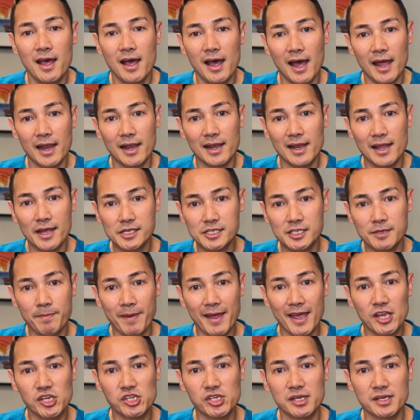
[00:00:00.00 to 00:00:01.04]
unless the
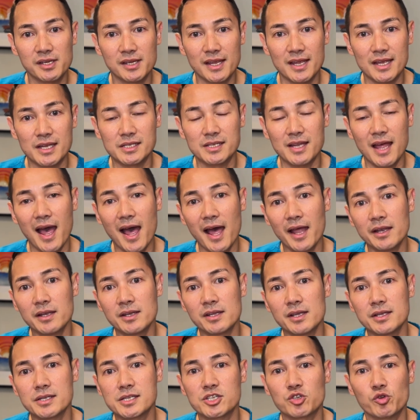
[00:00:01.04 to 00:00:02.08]
patient is
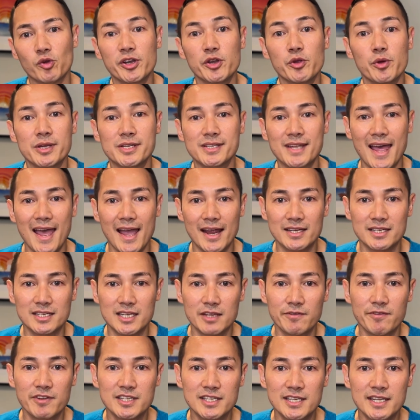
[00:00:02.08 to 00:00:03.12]
under strenuous
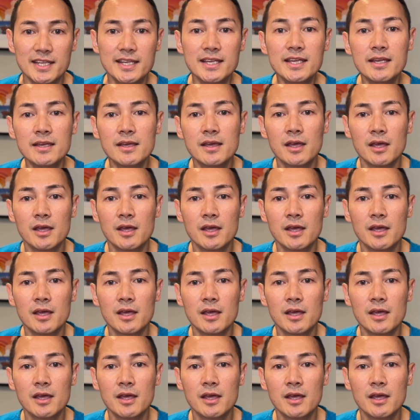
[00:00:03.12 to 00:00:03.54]
activity,